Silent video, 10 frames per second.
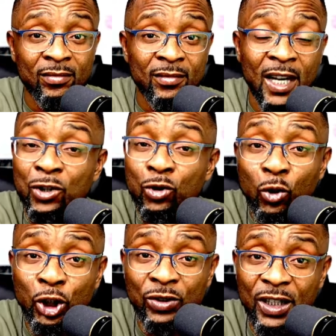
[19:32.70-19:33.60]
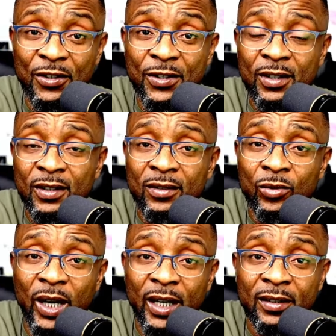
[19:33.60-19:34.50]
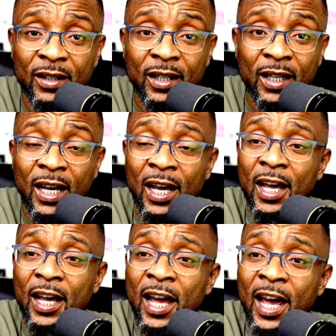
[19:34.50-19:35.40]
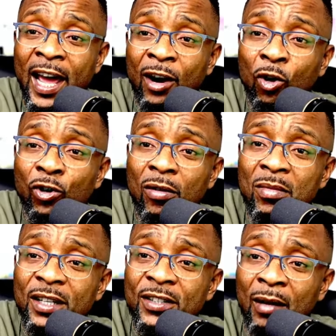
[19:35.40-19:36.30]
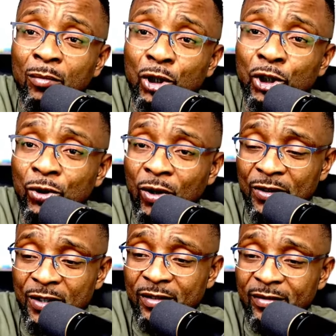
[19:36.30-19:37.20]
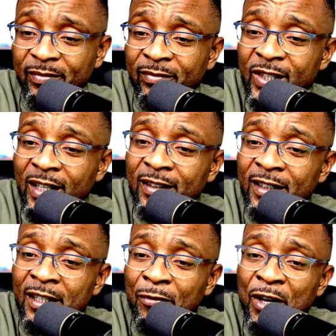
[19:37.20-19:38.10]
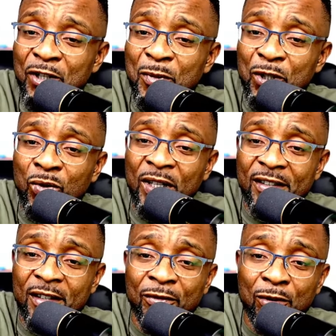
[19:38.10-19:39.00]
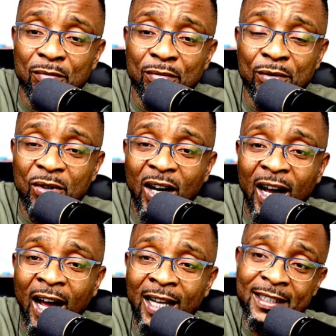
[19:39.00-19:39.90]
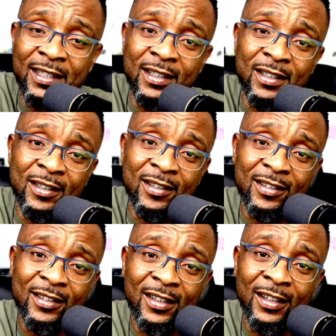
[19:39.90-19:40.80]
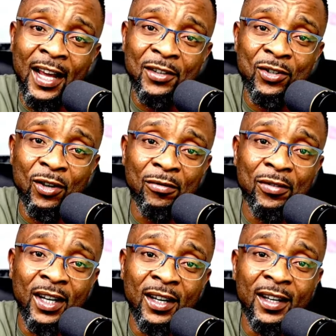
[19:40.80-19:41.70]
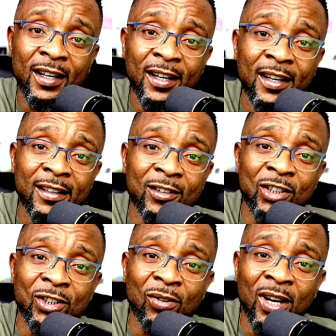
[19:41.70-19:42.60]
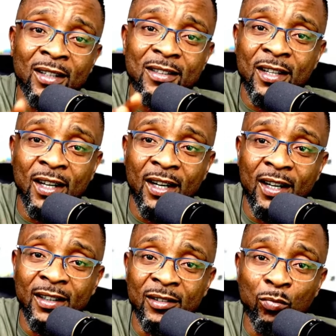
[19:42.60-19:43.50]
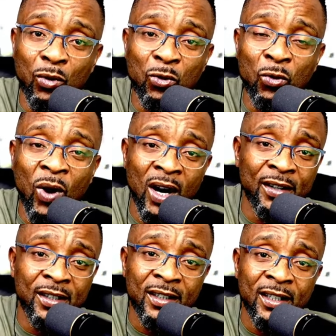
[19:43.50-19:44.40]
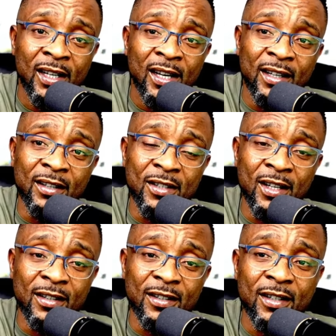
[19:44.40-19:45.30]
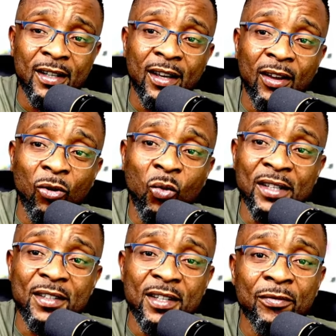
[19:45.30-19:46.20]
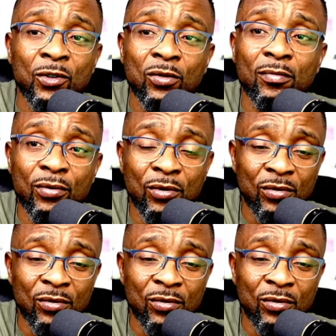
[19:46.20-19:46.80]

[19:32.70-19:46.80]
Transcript: I told you this, right? Economic saboteurs. The difference between Tinubu and the likes of Jonathan Bokuari is that when Tinubu,